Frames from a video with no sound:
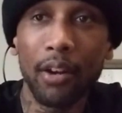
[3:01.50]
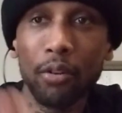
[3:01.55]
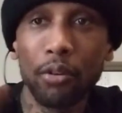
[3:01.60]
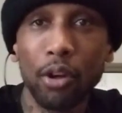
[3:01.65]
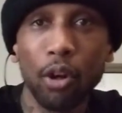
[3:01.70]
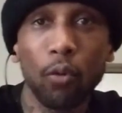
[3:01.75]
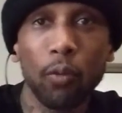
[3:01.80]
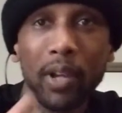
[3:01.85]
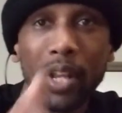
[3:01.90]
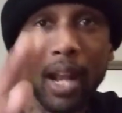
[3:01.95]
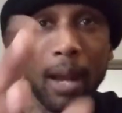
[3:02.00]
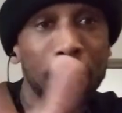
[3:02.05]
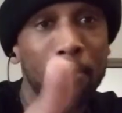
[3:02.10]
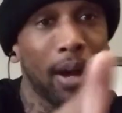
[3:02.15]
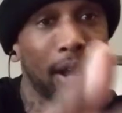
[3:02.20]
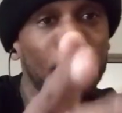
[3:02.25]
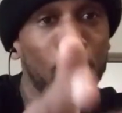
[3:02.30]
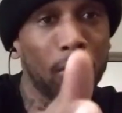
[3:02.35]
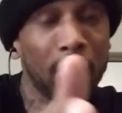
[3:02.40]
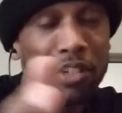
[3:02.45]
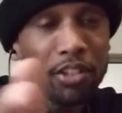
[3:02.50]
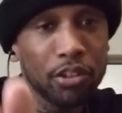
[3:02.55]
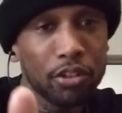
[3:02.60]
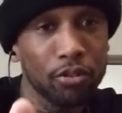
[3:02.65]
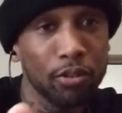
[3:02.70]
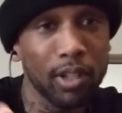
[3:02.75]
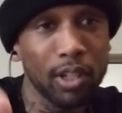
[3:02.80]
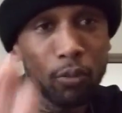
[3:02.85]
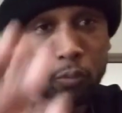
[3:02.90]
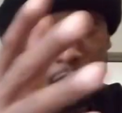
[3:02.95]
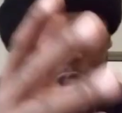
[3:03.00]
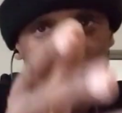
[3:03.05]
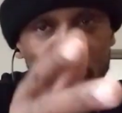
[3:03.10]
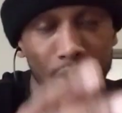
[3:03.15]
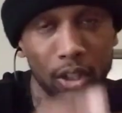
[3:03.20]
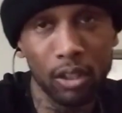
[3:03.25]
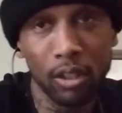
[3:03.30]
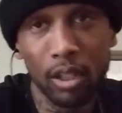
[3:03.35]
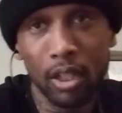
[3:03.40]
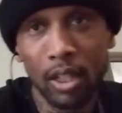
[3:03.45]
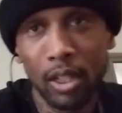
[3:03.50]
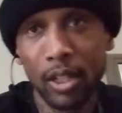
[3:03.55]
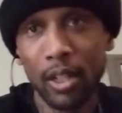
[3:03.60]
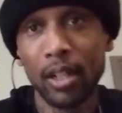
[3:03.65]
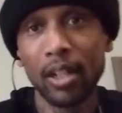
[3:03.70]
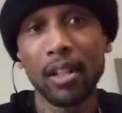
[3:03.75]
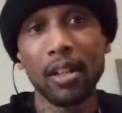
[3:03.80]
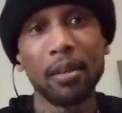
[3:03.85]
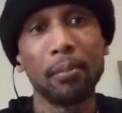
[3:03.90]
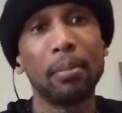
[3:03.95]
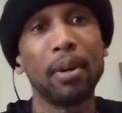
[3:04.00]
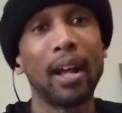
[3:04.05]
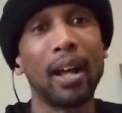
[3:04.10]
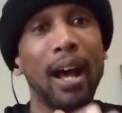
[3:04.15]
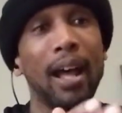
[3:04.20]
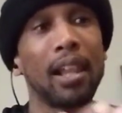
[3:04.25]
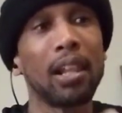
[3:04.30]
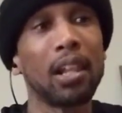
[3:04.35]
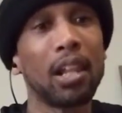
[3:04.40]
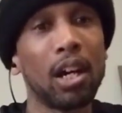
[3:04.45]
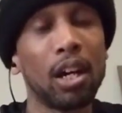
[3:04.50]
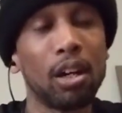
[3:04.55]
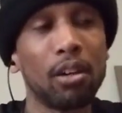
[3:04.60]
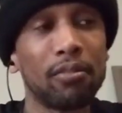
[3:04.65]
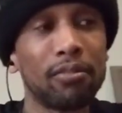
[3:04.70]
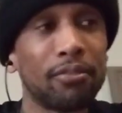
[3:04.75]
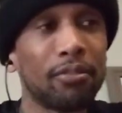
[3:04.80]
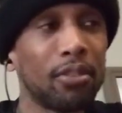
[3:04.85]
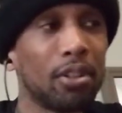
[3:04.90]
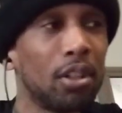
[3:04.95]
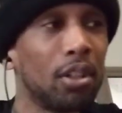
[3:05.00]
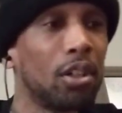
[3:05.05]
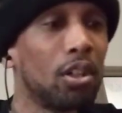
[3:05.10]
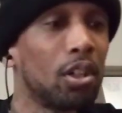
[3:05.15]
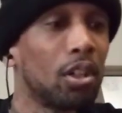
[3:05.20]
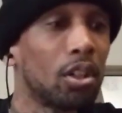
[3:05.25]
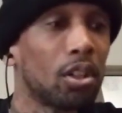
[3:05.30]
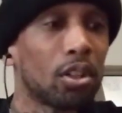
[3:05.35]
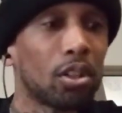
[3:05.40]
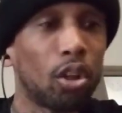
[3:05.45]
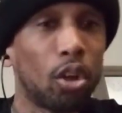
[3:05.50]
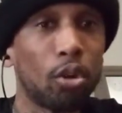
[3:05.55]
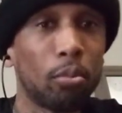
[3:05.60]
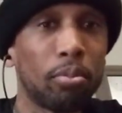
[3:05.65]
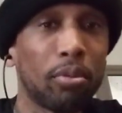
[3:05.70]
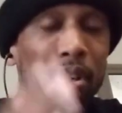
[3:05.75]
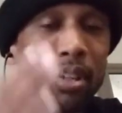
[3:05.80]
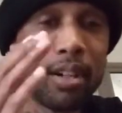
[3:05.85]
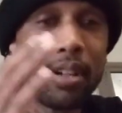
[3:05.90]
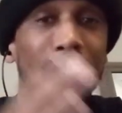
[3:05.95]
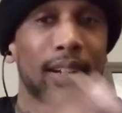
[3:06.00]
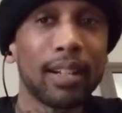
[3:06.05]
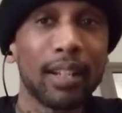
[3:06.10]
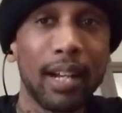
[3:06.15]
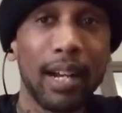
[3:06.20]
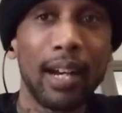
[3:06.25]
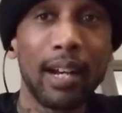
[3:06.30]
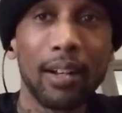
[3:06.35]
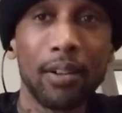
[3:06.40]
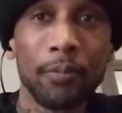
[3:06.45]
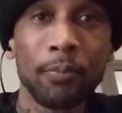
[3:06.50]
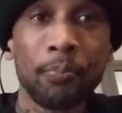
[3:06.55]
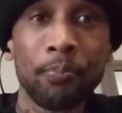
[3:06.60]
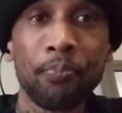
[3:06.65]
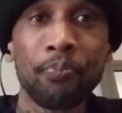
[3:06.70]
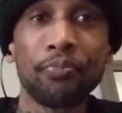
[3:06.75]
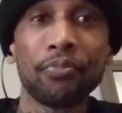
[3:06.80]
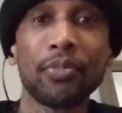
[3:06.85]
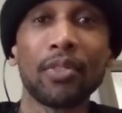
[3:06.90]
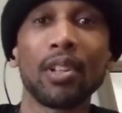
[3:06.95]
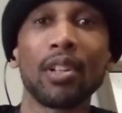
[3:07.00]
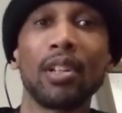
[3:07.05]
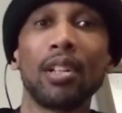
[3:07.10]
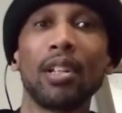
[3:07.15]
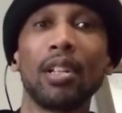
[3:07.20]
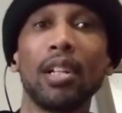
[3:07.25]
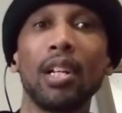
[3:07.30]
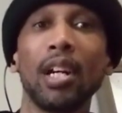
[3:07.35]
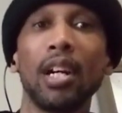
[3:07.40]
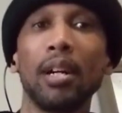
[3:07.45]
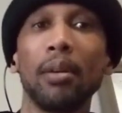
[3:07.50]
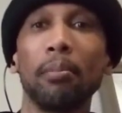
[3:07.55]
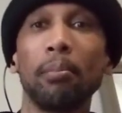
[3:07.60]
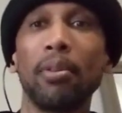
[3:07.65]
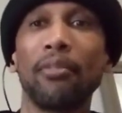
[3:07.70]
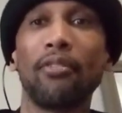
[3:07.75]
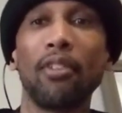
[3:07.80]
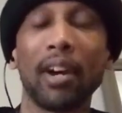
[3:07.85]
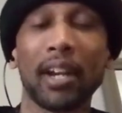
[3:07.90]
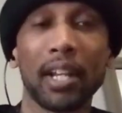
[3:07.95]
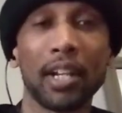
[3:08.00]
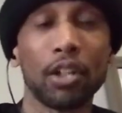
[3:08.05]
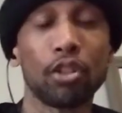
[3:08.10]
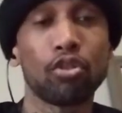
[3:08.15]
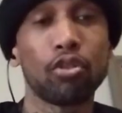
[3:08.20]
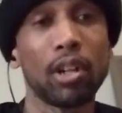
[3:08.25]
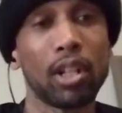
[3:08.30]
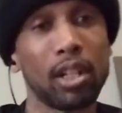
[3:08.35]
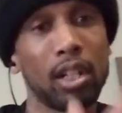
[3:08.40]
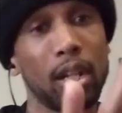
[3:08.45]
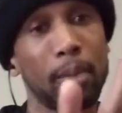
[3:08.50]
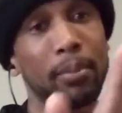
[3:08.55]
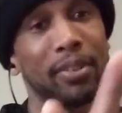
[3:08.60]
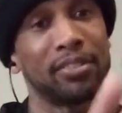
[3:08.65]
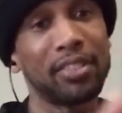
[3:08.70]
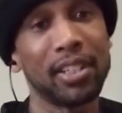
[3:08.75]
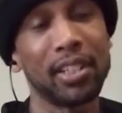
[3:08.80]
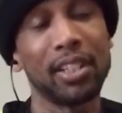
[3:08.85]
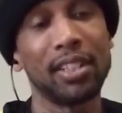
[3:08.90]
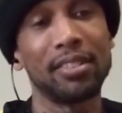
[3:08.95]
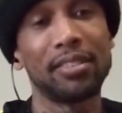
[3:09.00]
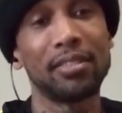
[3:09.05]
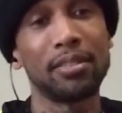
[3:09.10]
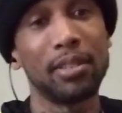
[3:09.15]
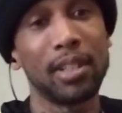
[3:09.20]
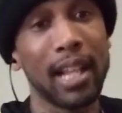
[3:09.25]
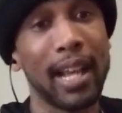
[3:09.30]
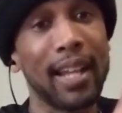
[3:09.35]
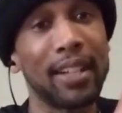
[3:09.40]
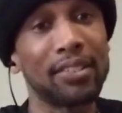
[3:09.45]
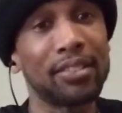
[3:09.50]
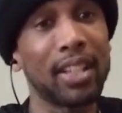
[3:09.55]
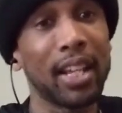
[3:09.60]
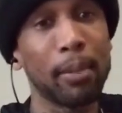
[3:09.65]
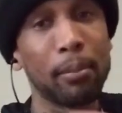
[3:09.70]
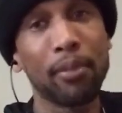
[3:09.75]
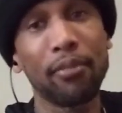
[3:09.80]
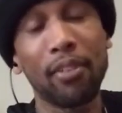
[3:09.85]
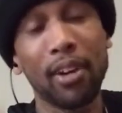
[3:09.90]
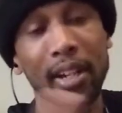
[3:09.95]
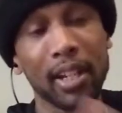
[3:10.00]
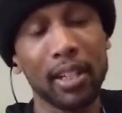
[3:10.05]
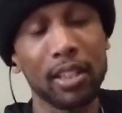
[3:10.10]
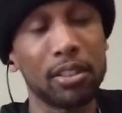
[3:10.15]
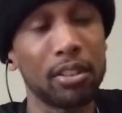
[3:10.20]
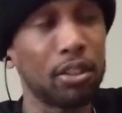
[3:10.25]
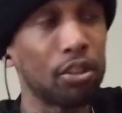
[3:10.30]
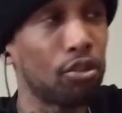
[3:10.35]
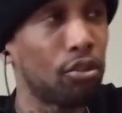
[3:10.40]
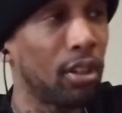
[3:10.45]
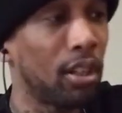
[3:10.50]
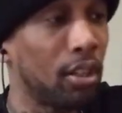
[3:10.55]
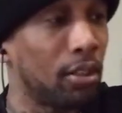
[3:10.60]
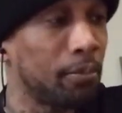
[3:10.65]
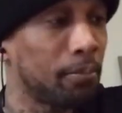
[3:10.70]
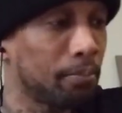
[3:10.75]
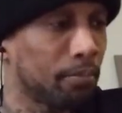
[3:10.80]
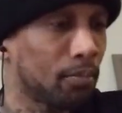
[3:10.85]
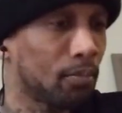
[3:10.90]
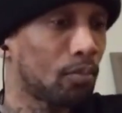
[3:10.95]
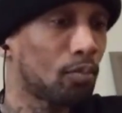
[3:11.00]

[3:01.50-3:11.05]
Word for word: I don't know when I'm about to watch the trailer with y'all, but I love Cobra Kai. Before I get into the trailer, let me say this. Last thing before I get into the trailer.